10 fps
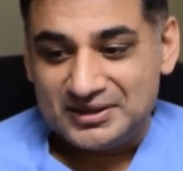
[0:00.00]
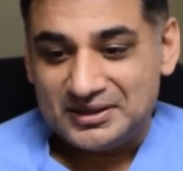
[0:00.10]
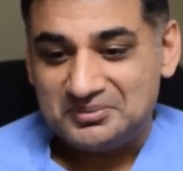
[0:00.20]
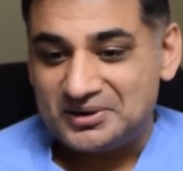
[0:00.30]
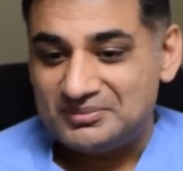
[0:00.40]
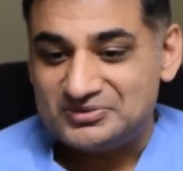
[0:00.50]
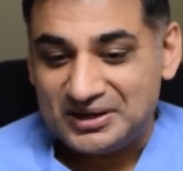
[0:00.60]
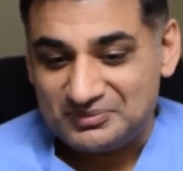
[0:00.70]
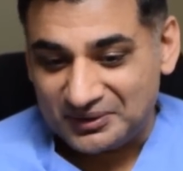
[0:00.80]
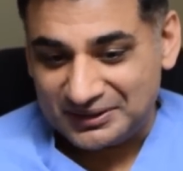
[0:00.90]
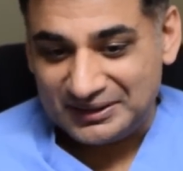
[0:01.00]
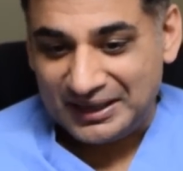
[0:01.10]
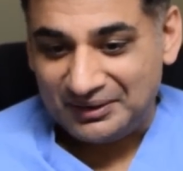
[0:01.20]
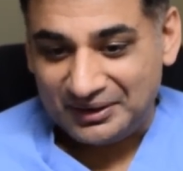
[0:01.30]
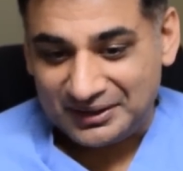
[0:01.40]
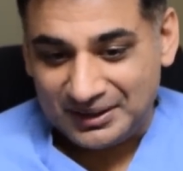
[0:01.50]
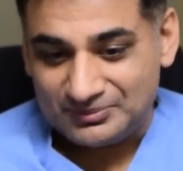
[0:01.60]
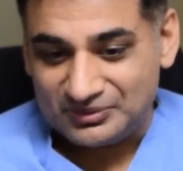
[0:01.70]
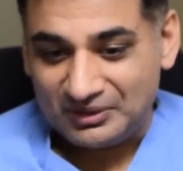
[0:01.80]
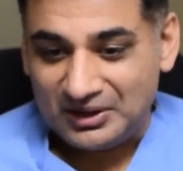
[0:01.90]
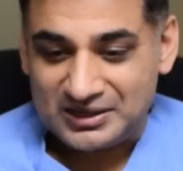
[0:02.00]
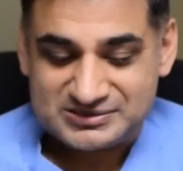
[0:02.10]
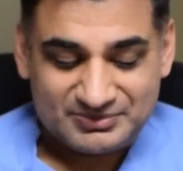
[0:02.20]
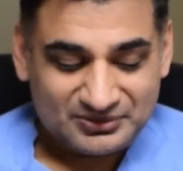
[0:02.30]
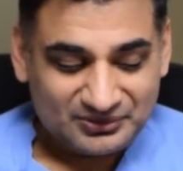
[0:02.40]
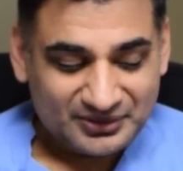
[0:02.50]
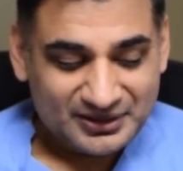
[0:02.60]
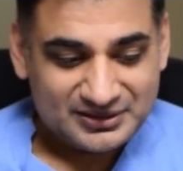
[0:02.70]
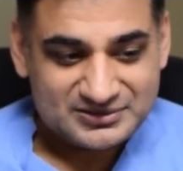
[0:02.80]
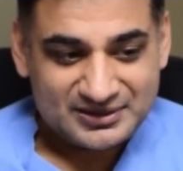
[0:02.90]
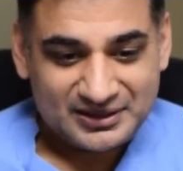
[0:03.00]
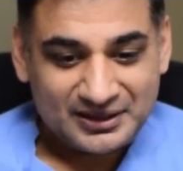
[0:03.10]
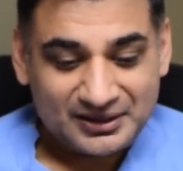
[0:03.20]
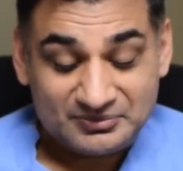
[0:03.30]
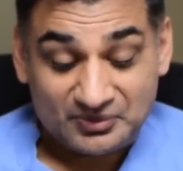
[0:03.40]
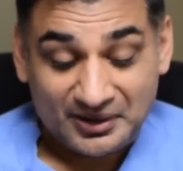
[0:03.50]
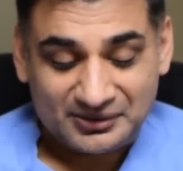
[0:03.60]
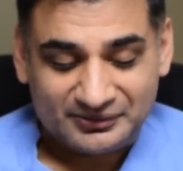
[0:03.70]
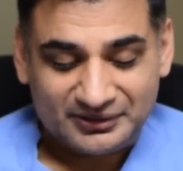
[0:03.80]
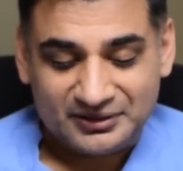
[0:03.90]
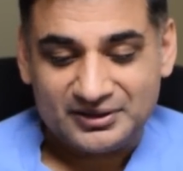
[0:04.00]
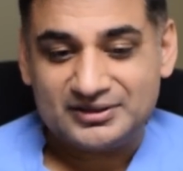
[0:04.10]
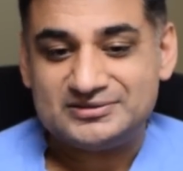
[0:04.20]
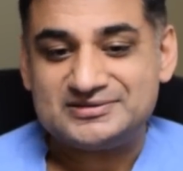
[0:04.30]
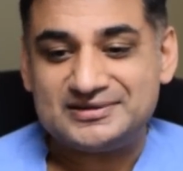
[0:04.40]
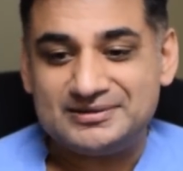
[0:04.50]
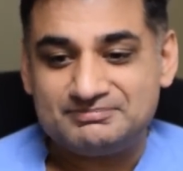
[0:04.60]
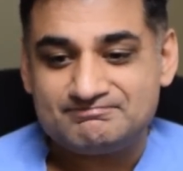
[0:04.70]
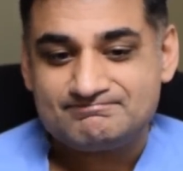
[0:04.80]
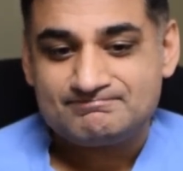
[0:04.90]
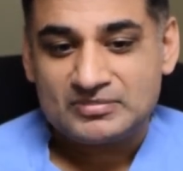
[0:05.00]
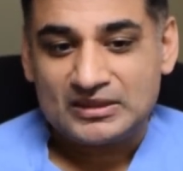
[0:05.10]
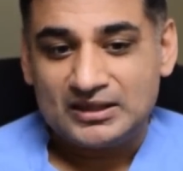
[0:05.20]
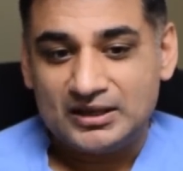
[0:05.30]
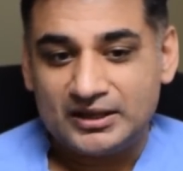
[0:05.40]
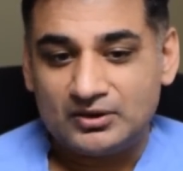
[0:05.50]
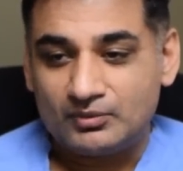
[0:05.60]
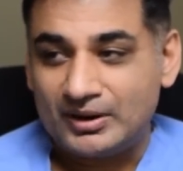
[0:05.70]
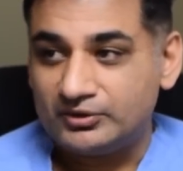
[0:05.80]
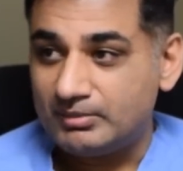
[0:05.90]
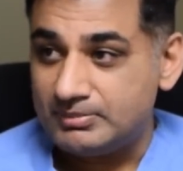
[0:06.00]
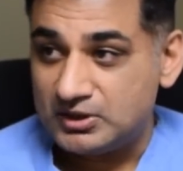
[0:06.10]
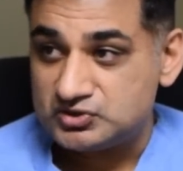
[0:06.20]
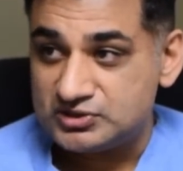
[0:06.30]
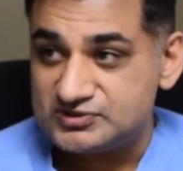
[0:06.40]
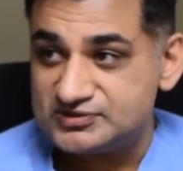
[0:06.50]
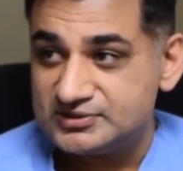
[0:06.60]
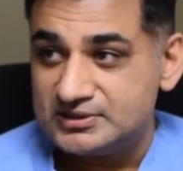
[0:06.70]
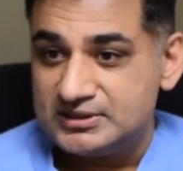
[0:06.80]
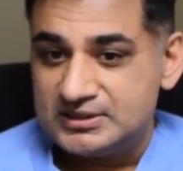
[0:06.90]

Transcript: And when I'm done working out, I come to the hospital, and I come directly, and I go around on my patients.